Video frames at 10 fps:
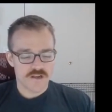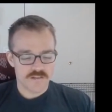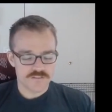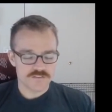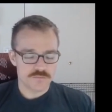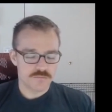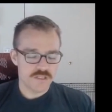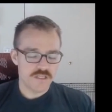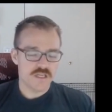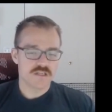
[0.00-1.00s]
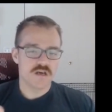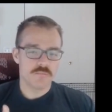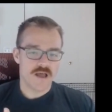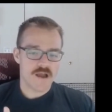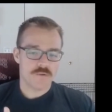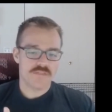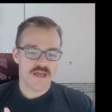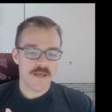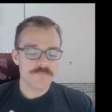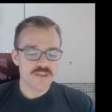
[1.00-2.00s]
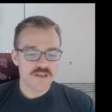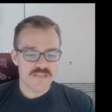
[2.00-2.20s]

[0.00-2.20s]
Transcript: answers would be and come back with that.